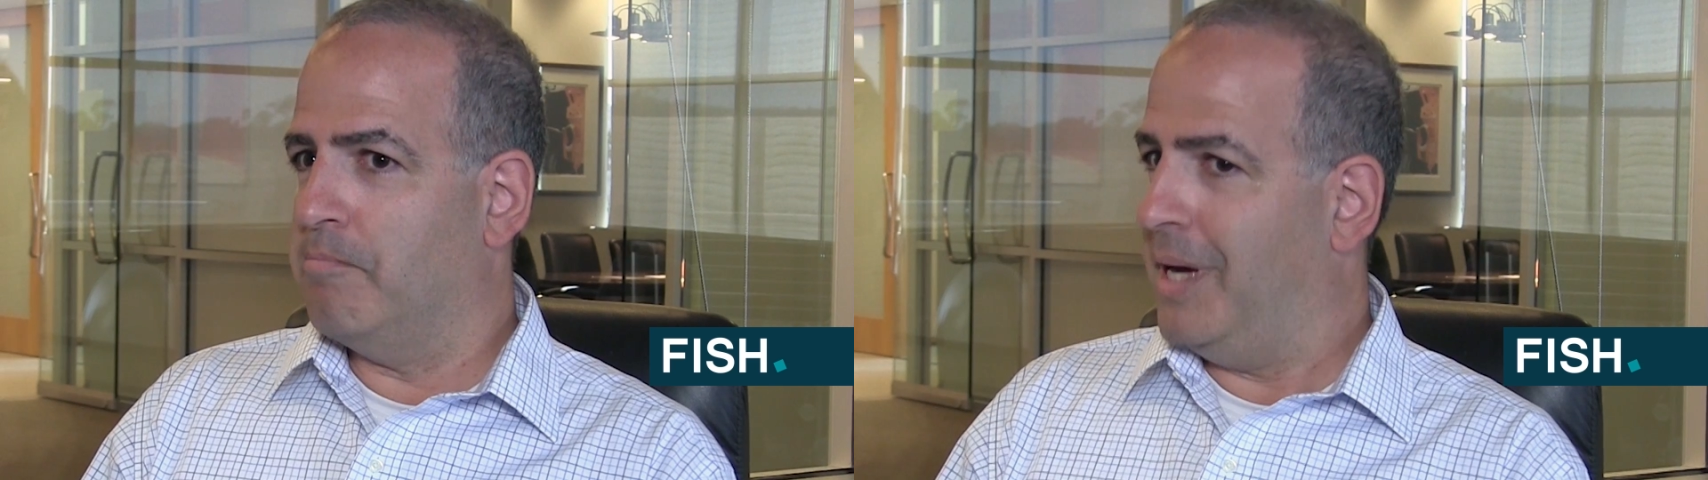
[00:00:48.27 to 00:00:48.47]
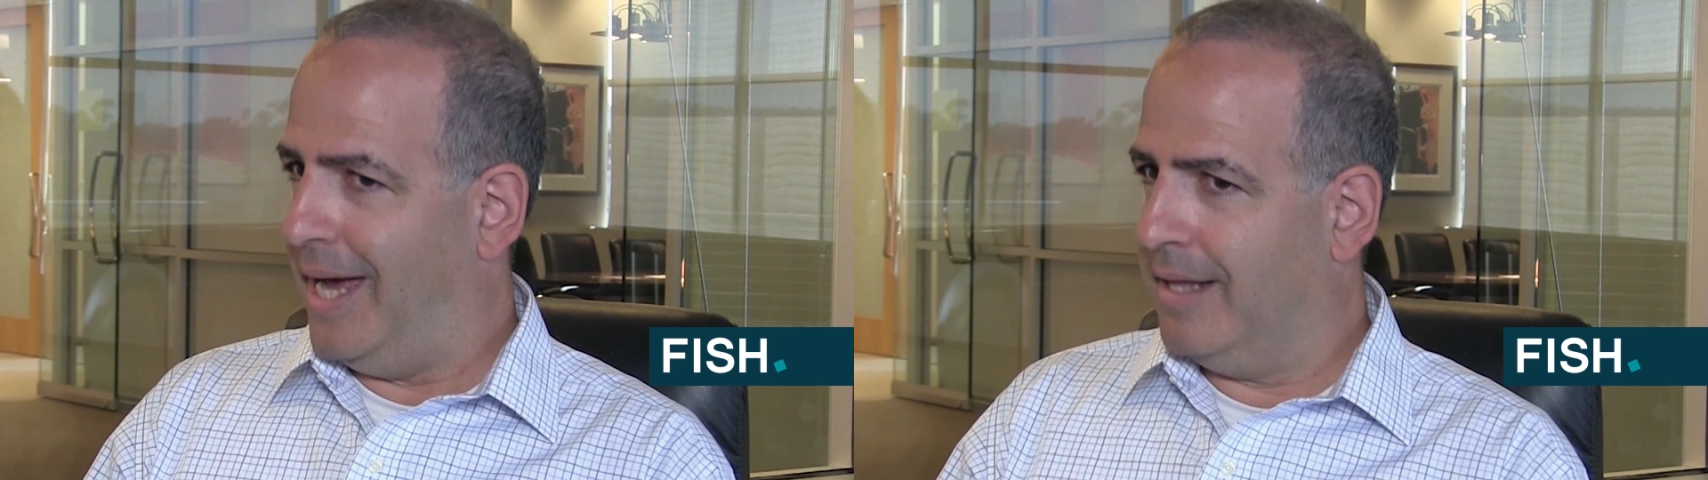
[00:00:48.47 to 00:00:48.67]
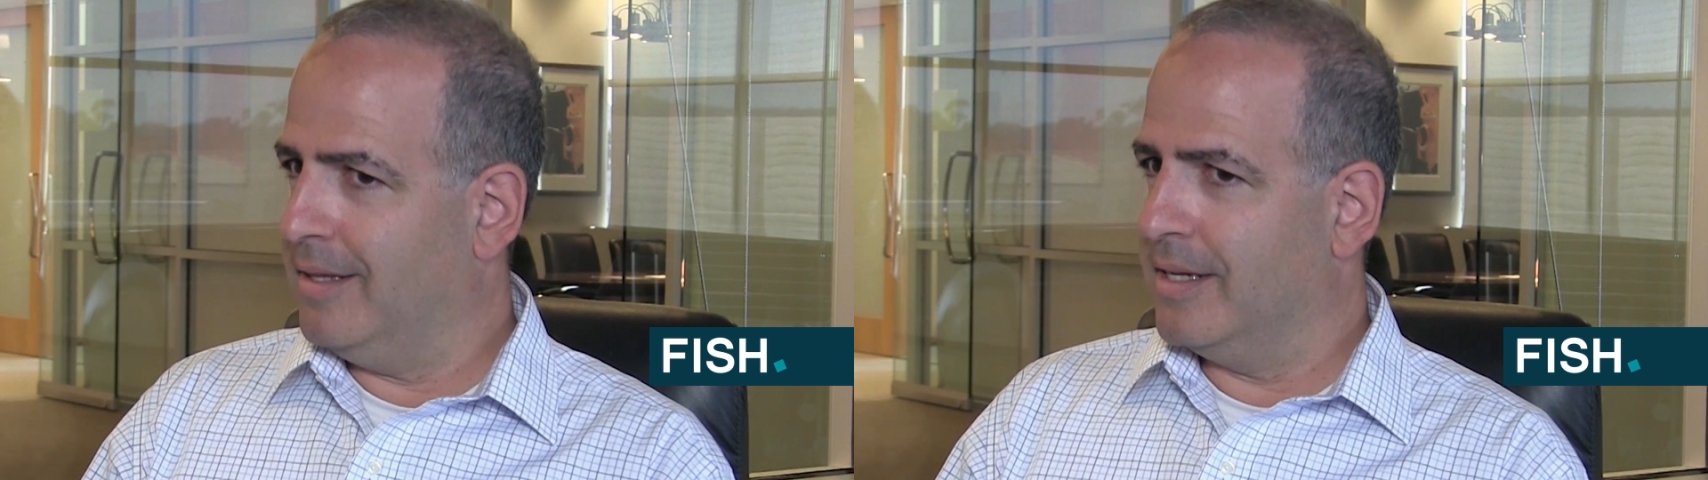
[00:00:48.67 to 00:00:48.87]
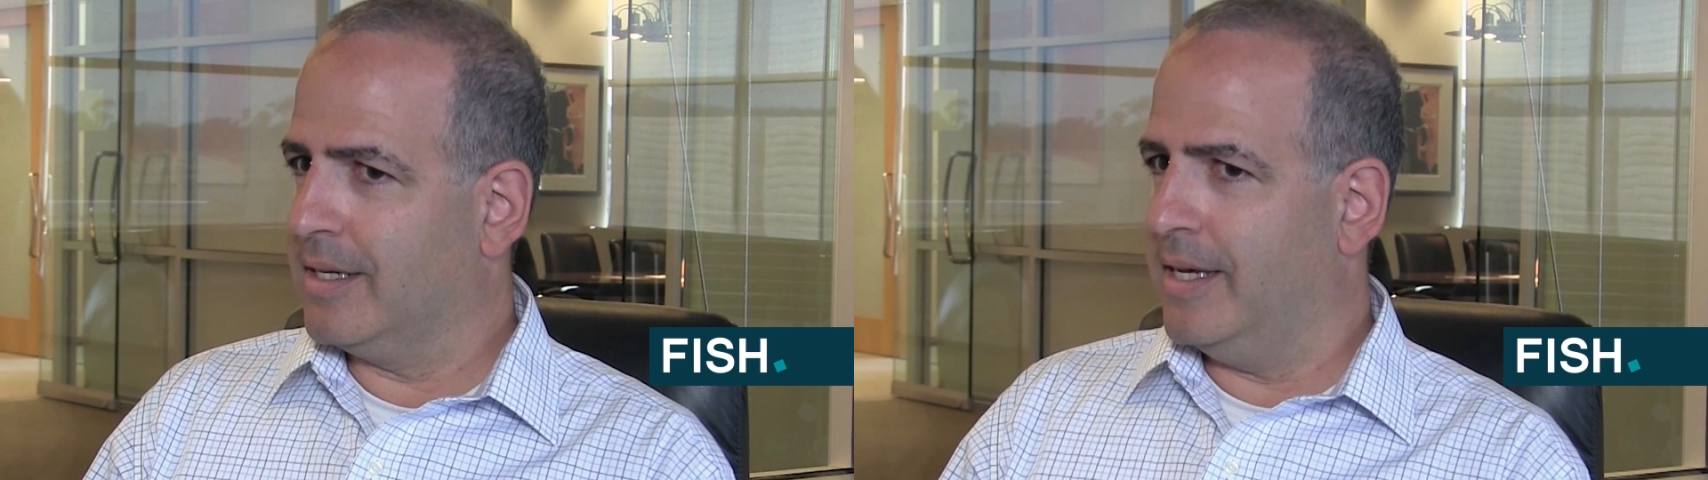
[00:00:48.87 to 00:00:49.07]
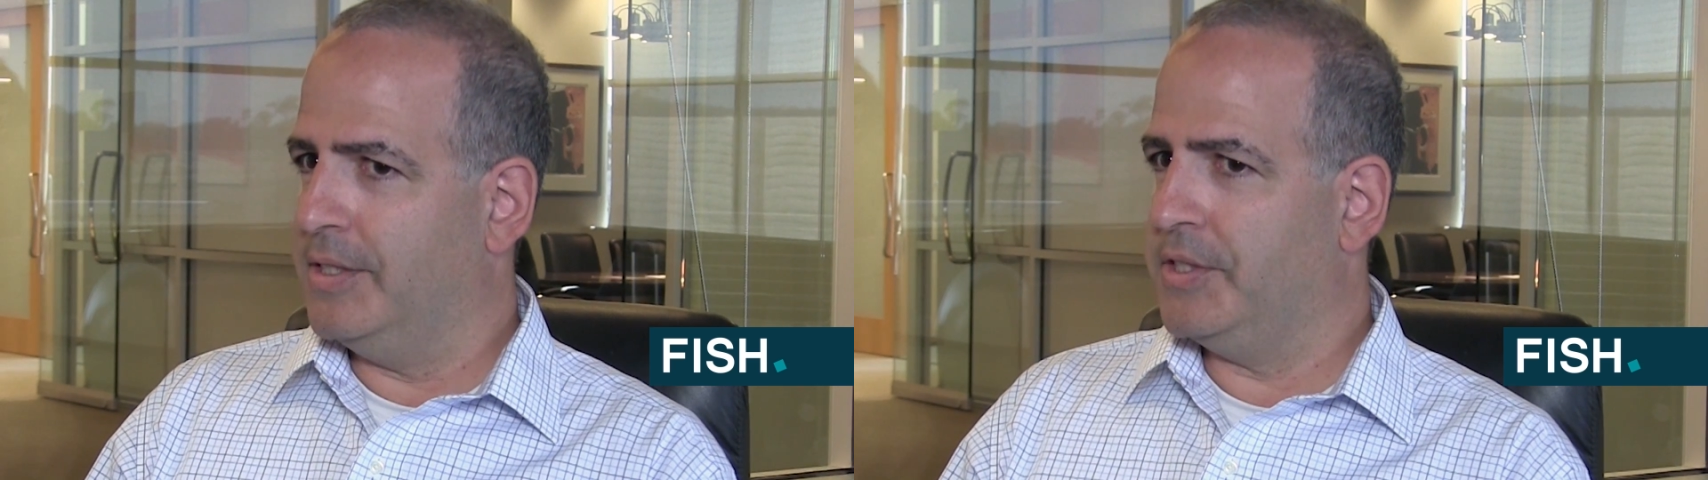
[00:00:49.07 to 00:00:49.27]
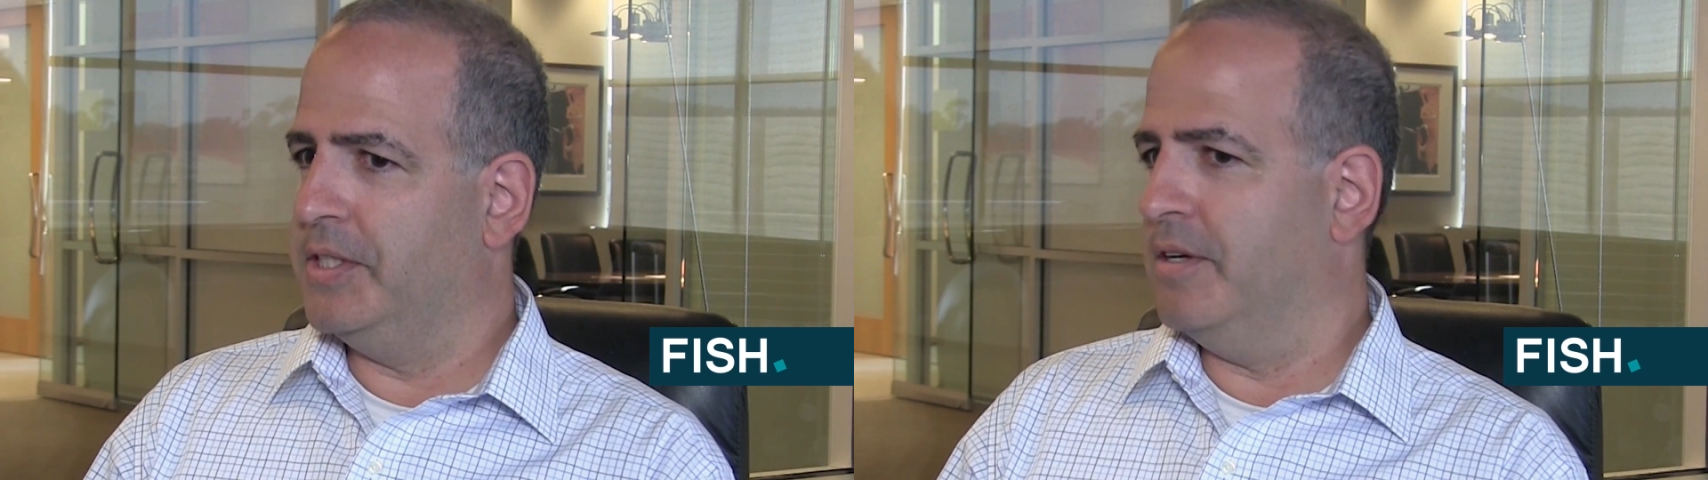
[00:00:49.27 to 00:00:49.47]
patent litigation?